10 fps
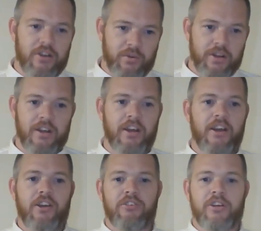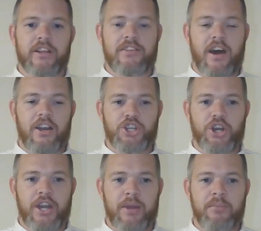I don't want to really tarnish
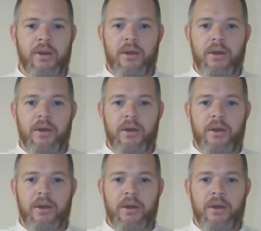her name,